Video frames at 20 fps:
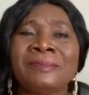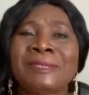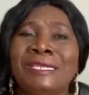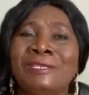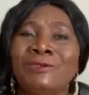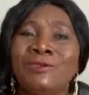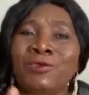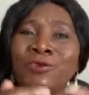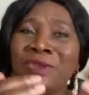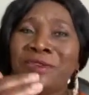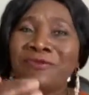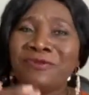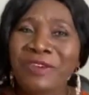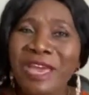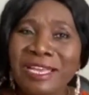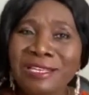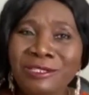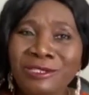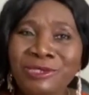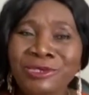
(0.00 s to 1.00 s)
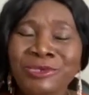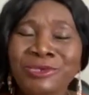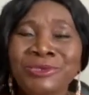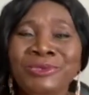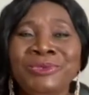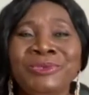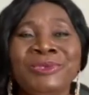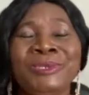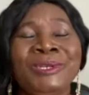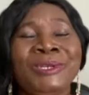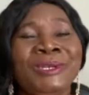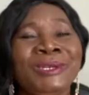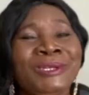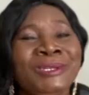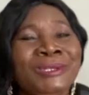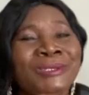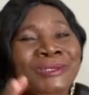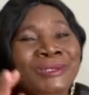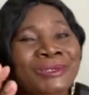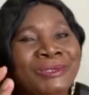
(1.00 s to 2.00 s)
So we invite you
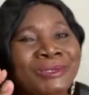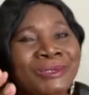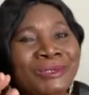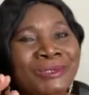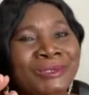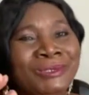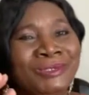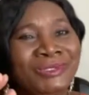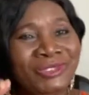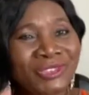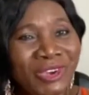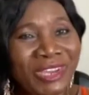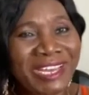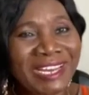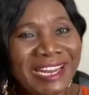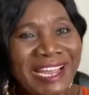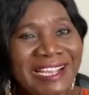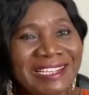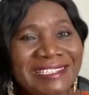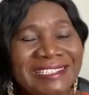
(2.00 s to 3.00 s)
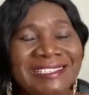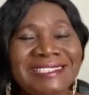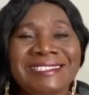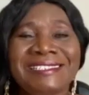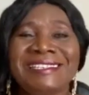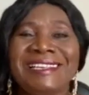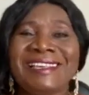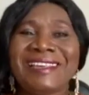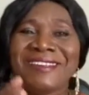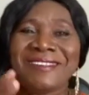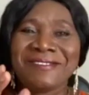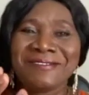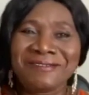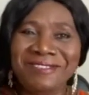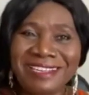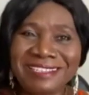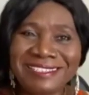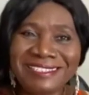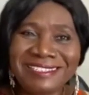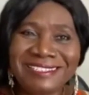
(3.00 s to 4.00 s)
to join us,
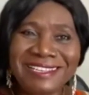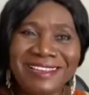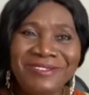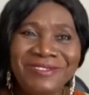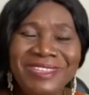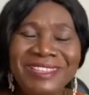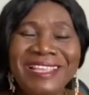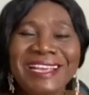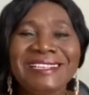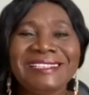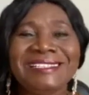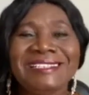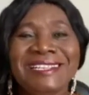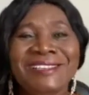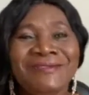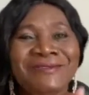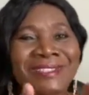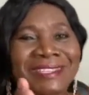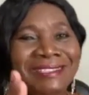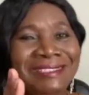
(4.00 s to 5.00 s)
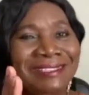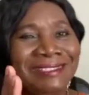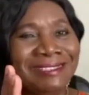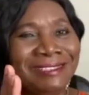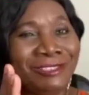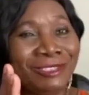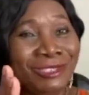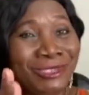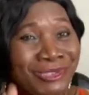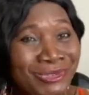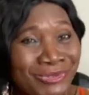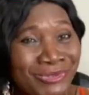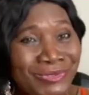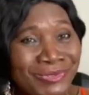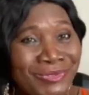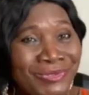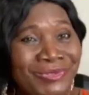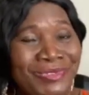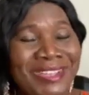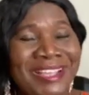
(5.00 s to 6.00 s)
register with us if this is
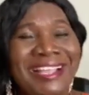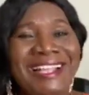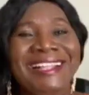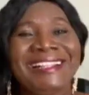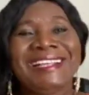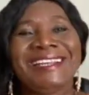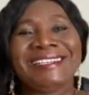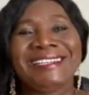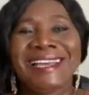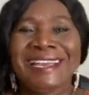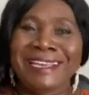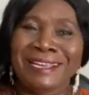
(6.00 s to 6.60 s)
you that I